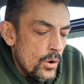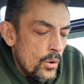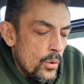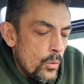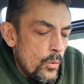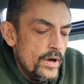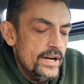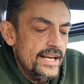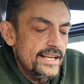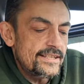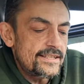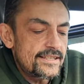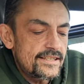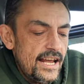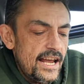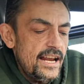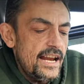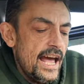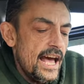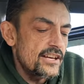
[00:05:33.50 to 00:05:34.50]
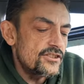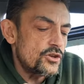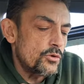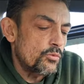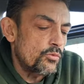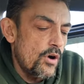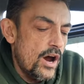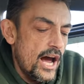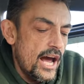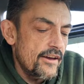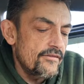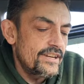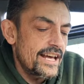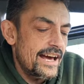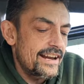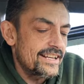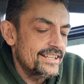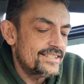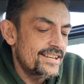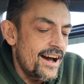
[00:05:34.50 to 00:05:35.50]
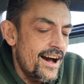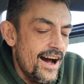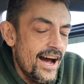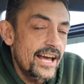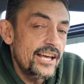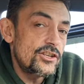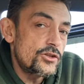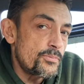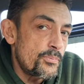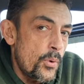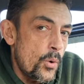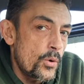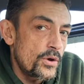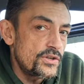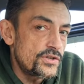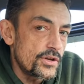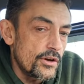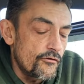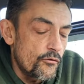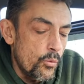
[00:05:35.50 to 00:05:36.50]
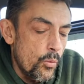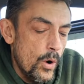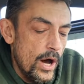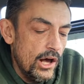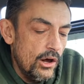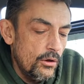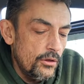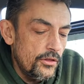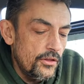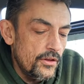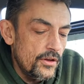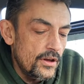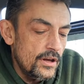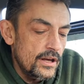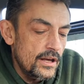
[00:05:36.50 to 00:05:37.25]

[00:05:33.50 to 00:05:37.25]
When a state has arrived at its highest point of wealth,